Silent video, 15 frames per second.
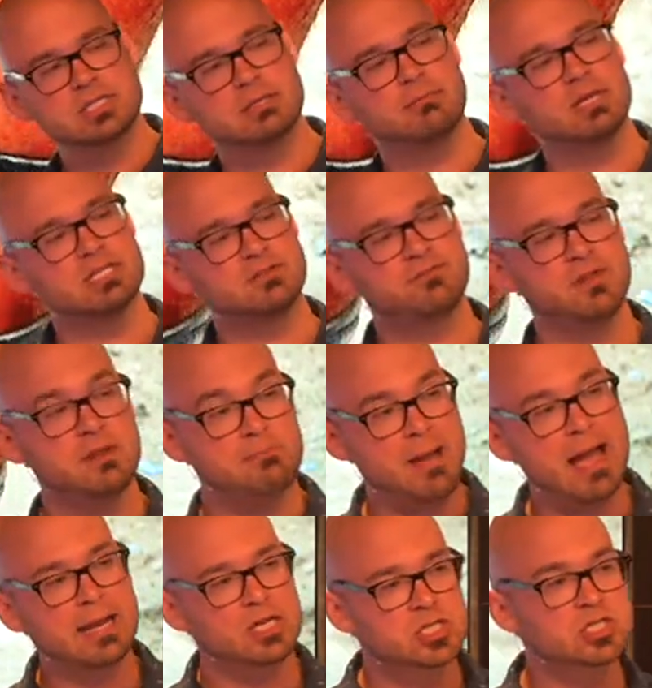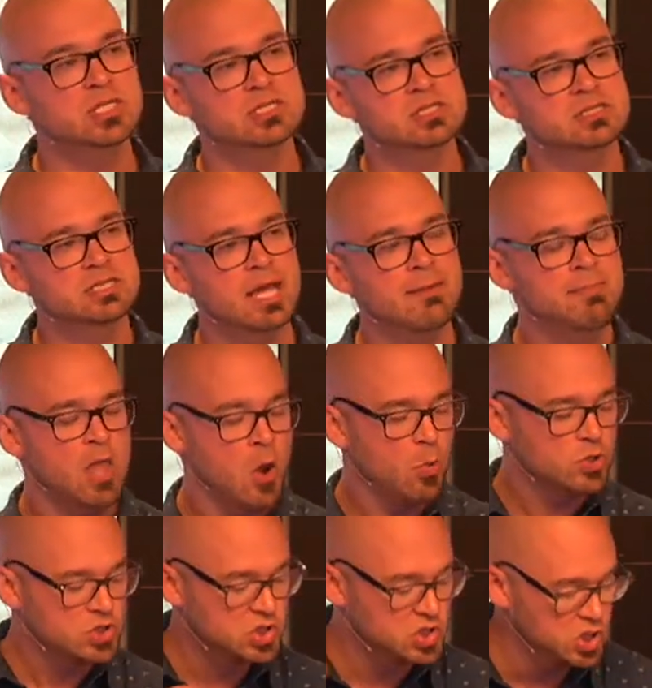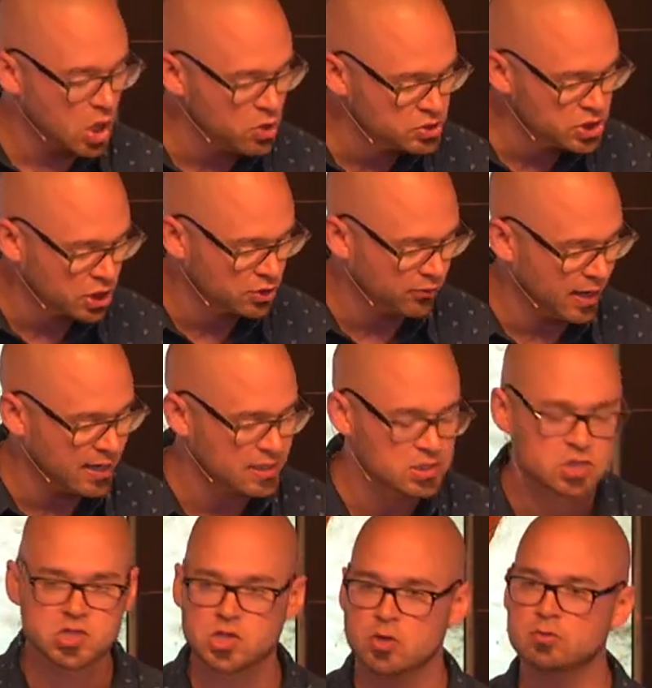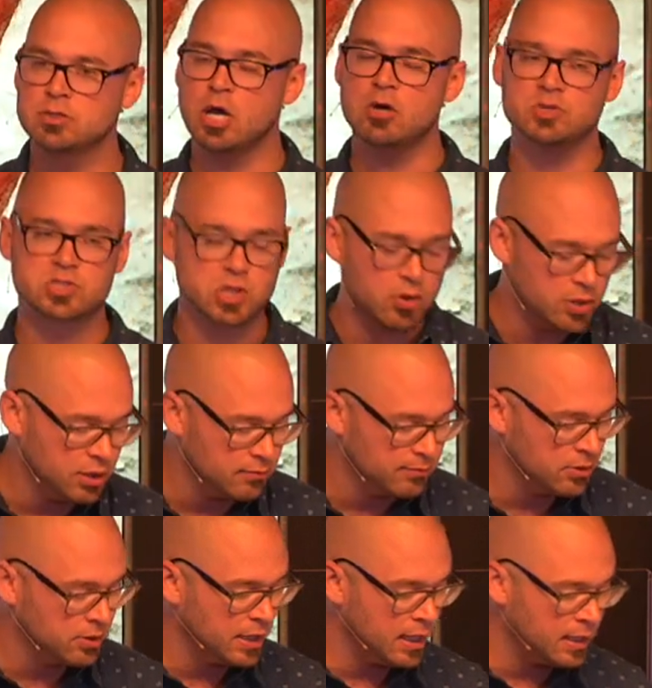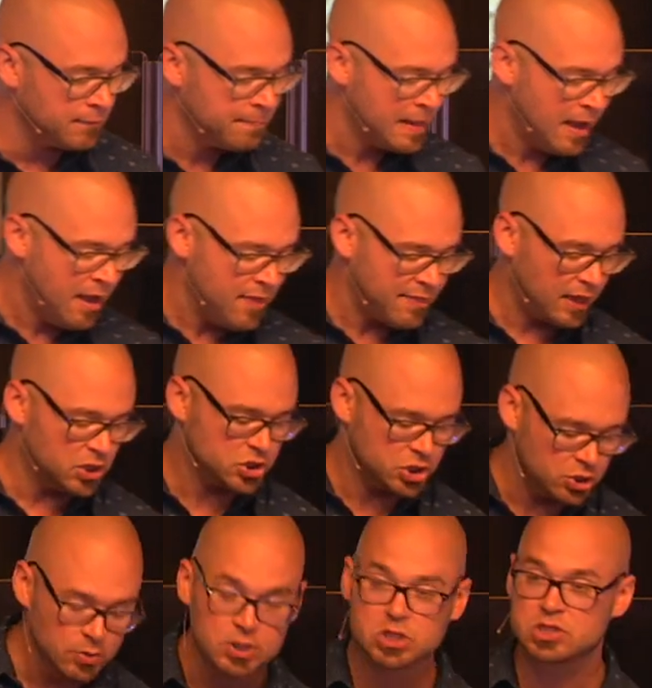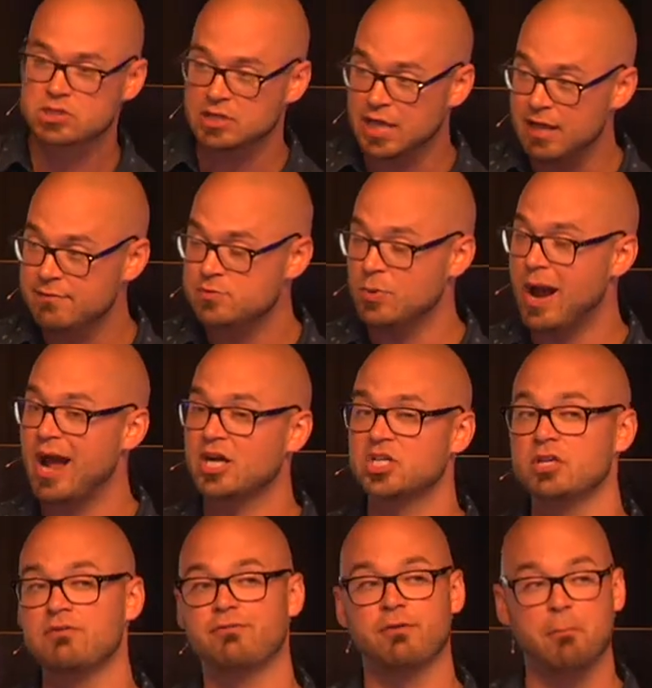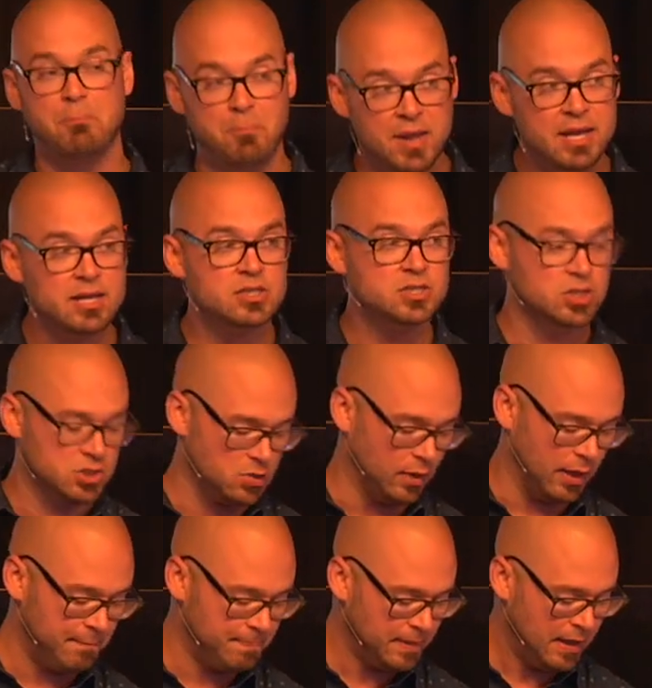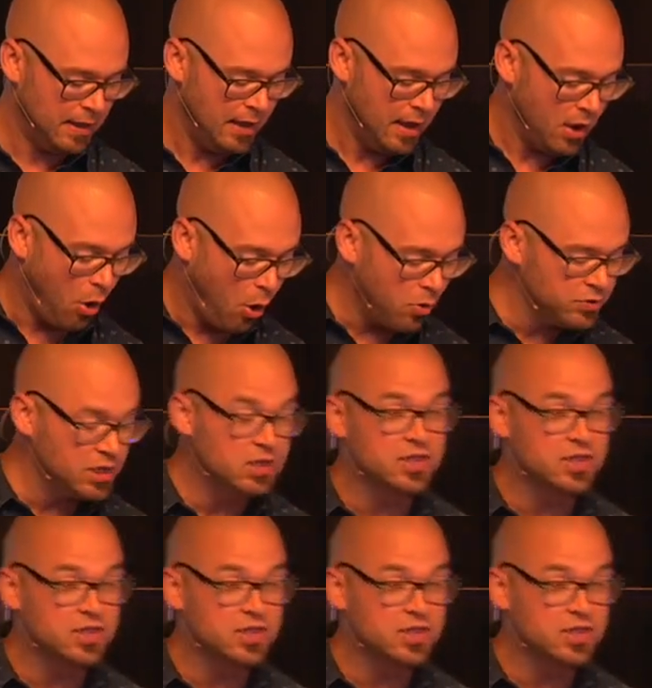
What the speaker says: somebody's feet back in Jesus' day was so degrading, so low, so humiliating that Jewish slaves were actually forbidden to do it. Only